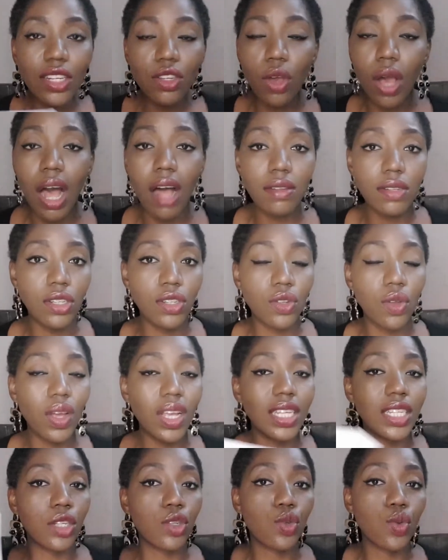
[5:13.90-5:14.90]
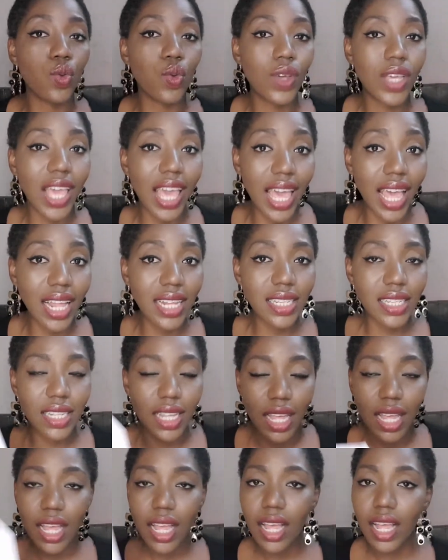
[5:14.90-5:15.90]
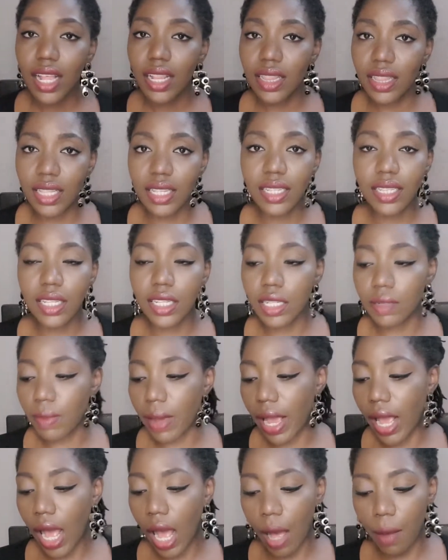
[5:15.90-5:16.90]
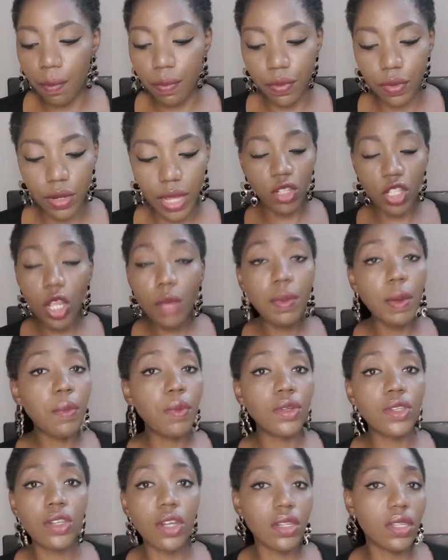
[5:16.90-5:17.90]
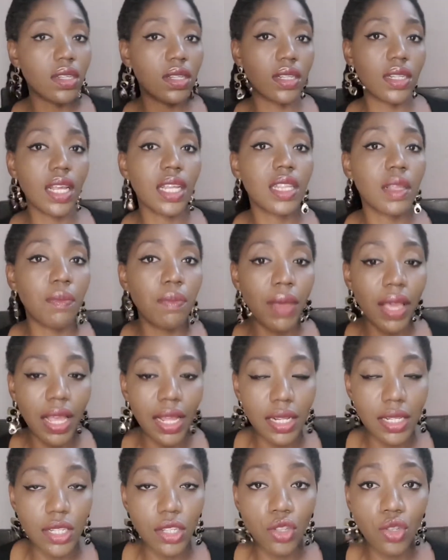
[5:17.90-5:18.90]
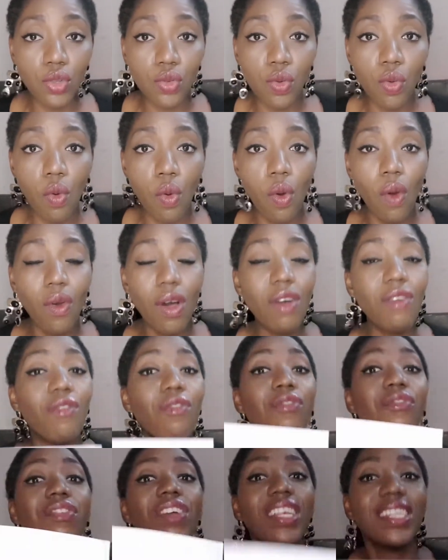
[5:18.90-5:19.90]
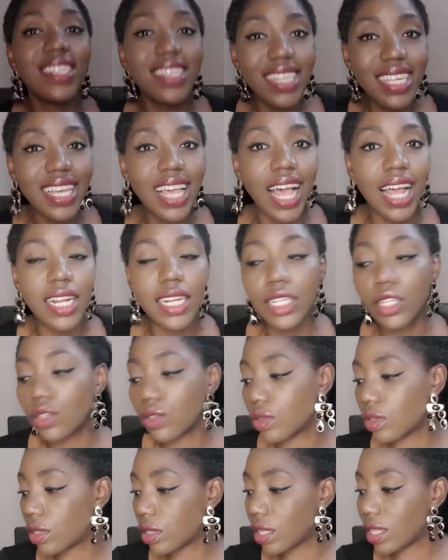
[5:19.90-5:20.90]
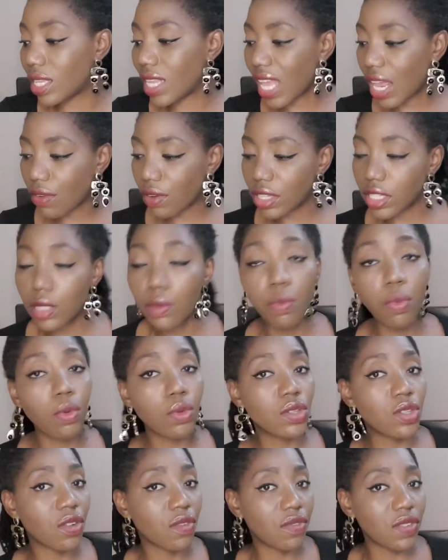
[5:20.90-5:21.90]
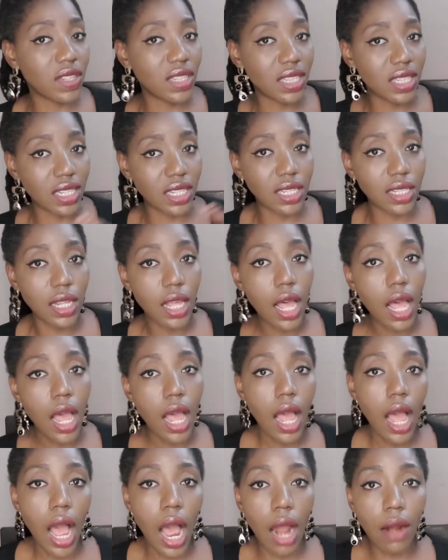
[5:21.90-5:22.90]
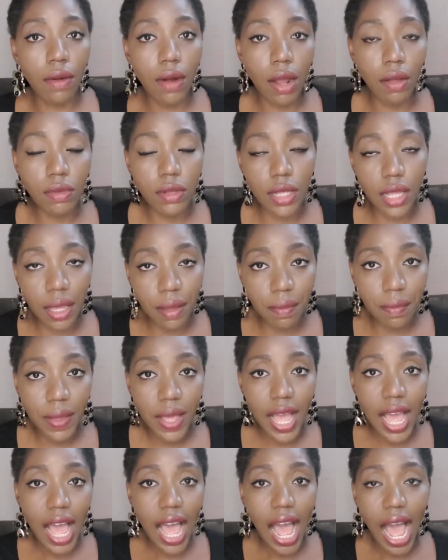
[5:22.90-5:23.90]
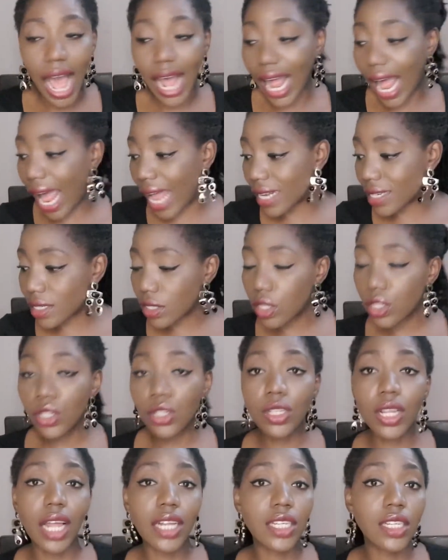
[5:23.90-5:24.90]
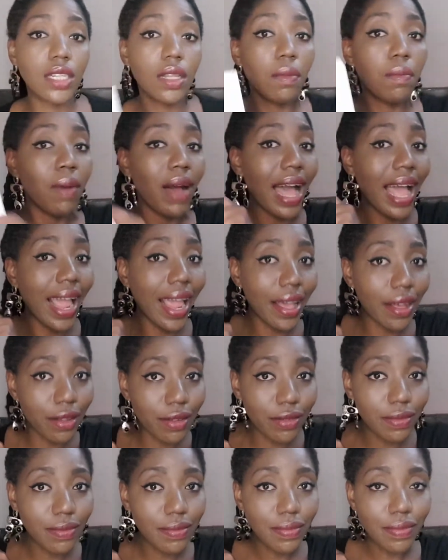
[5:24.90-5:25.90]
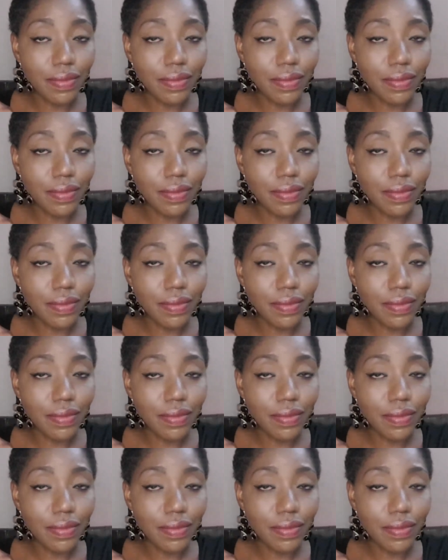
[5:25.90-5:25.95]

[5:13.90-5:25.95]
your house is not easy to locate, these things might happen. Some people just take the pains to go physically to the nearest post offices around them and search the pile.